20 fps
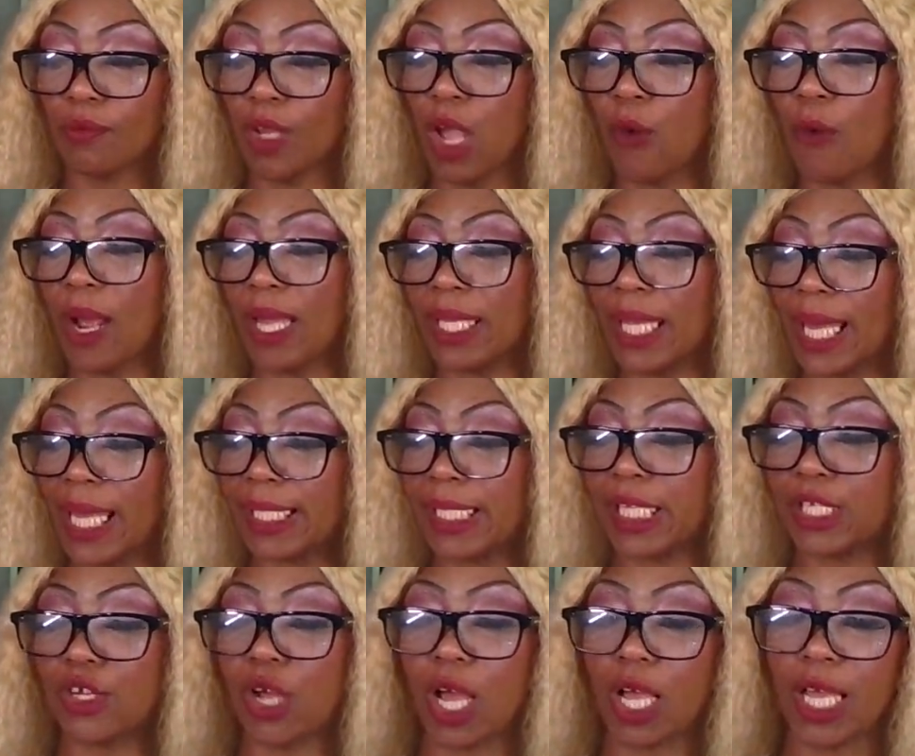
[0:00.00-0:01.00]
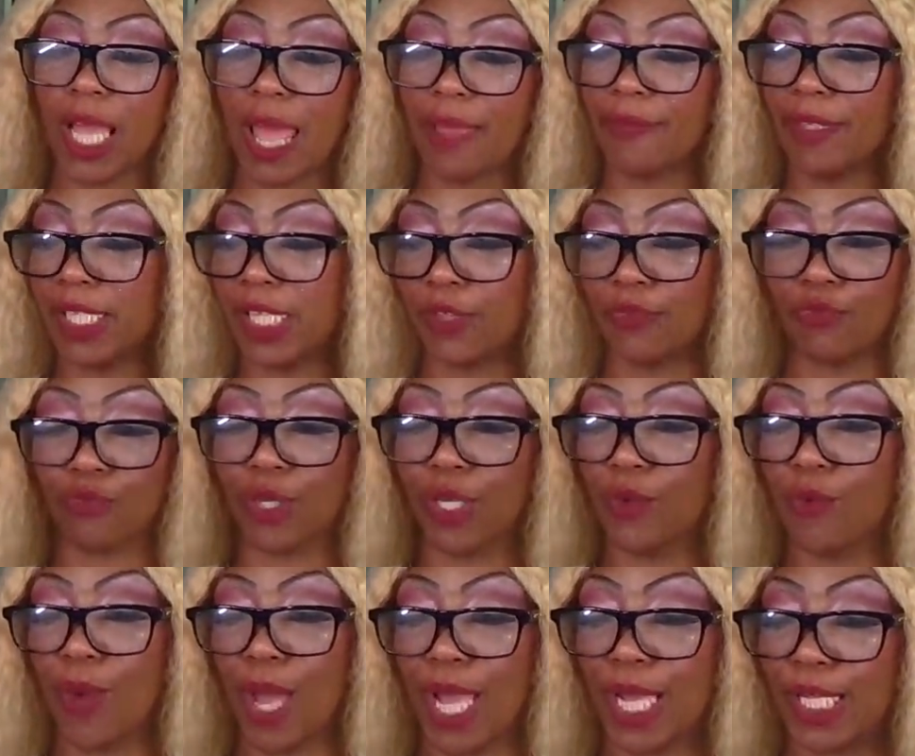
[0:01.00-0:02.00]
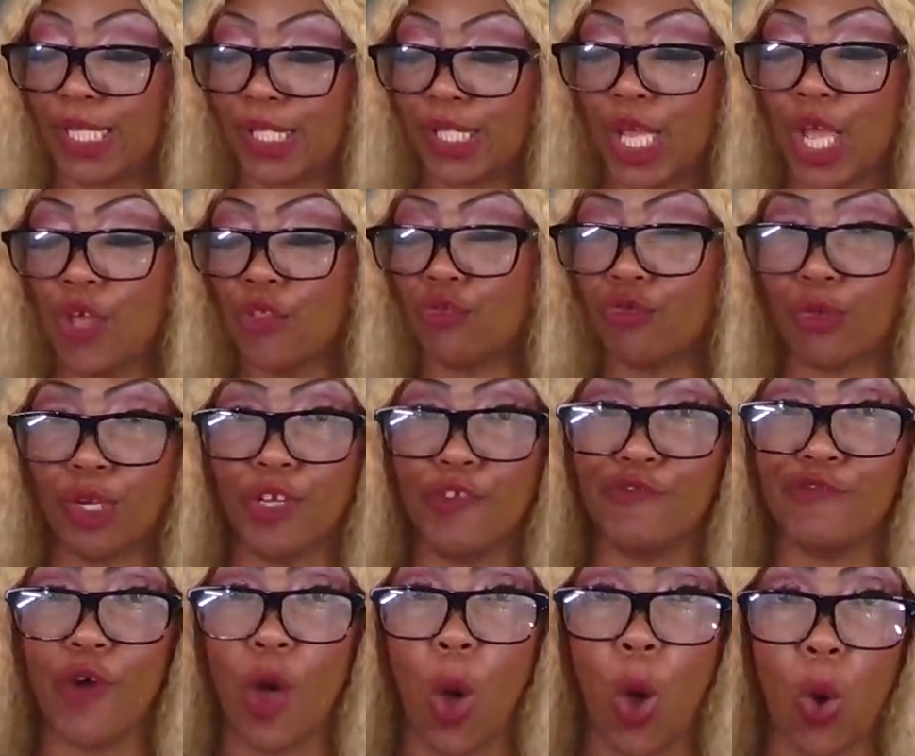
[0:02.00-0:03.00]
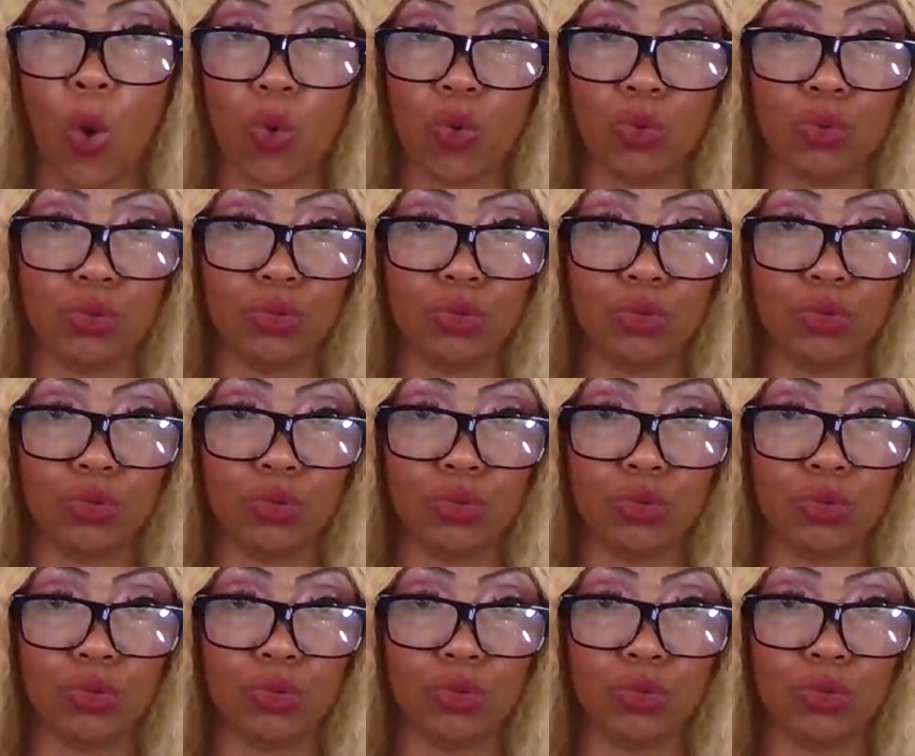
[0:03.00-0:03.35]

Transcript: All right, like I said, y'all could have this in three ways, threefold.